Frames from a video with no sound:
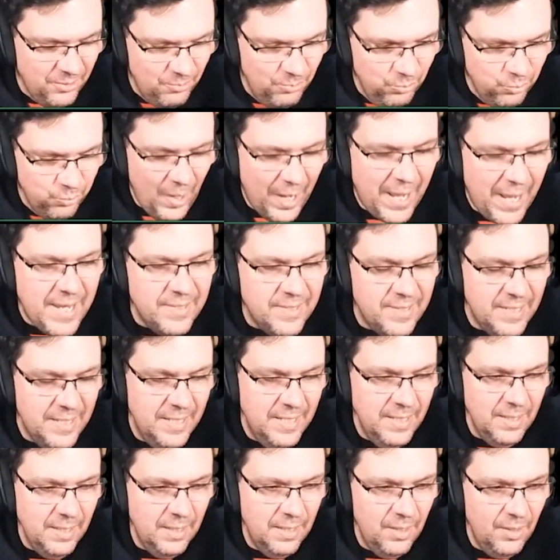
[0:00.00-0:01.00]

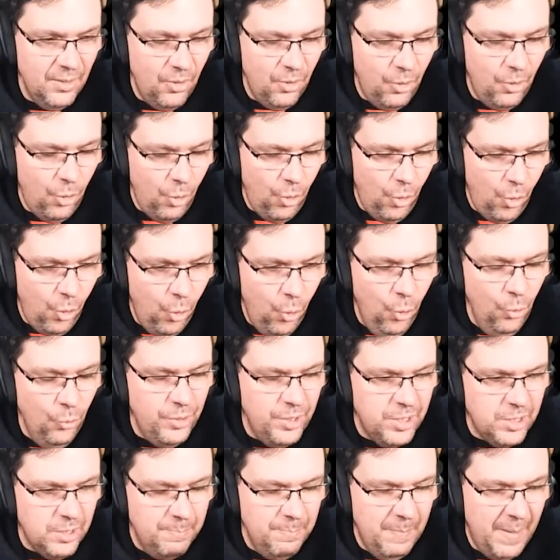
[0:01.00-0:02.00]
raising all
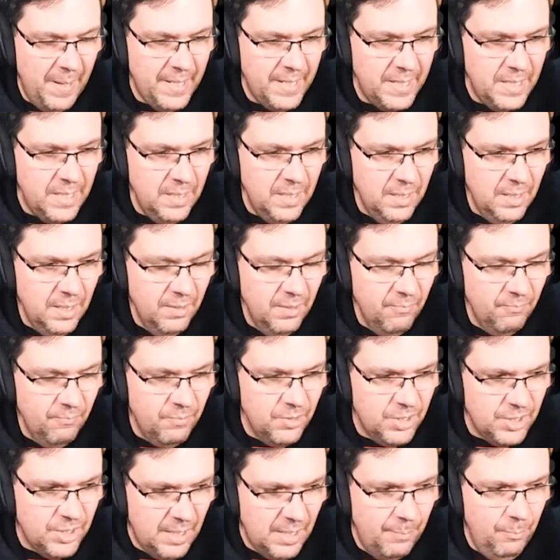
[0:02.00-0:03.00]
this money for
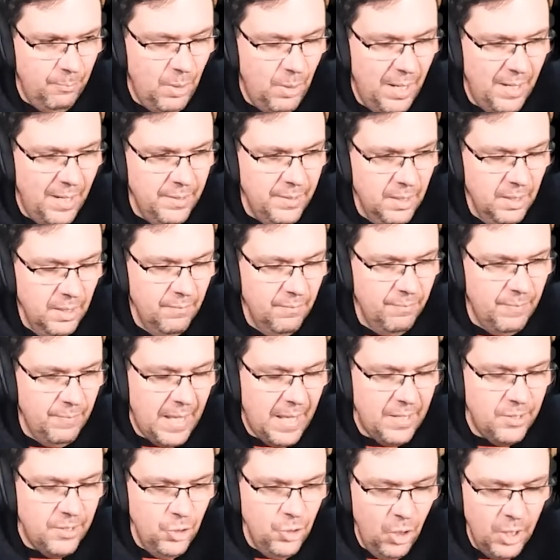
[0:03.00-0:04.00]
someone
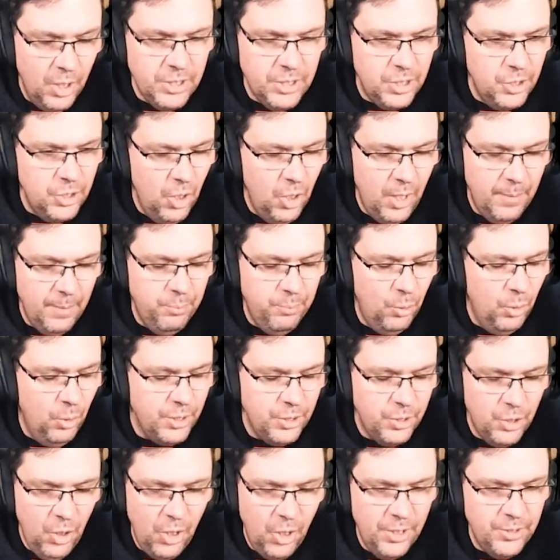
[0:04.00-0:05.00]
that
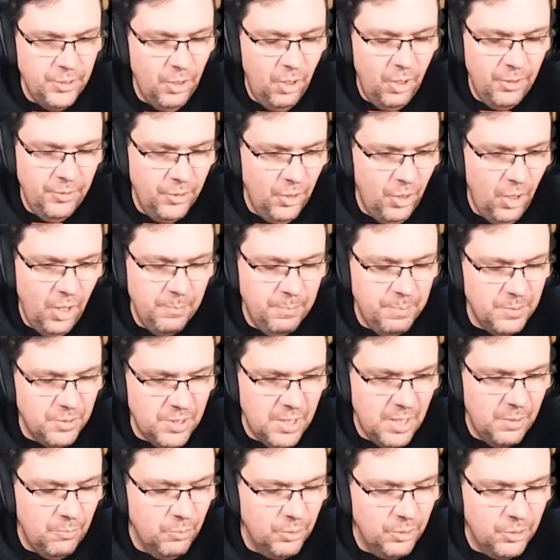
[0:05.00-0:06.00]

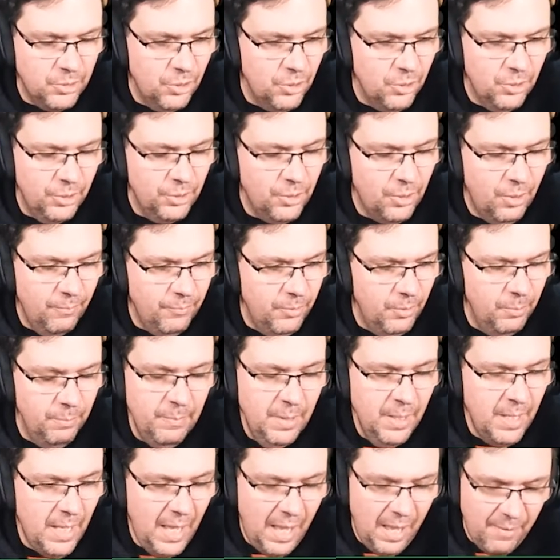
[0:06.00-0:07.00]
99.999% recurring of them
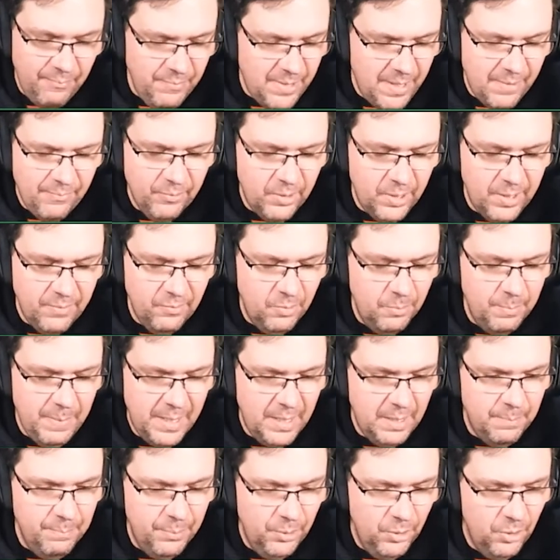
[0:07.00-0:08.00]
have never even met
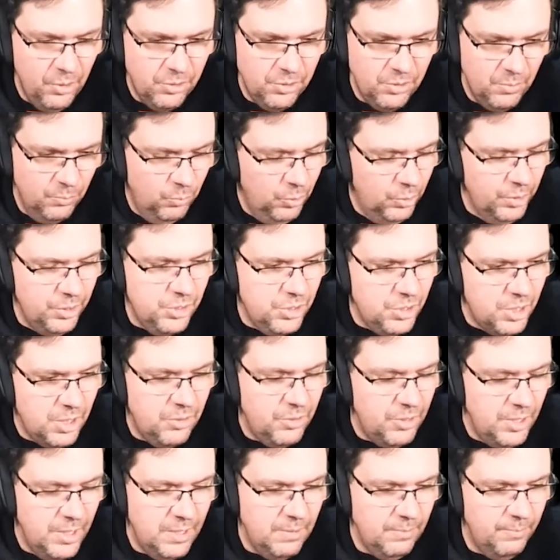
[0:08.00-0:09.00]
in person. What does she
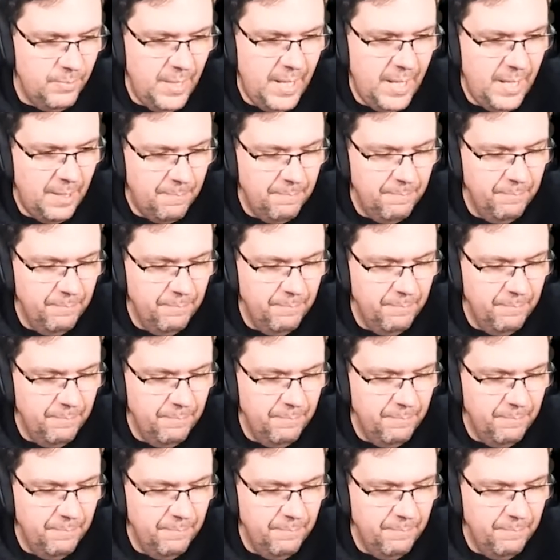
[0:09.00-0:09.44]
think of that?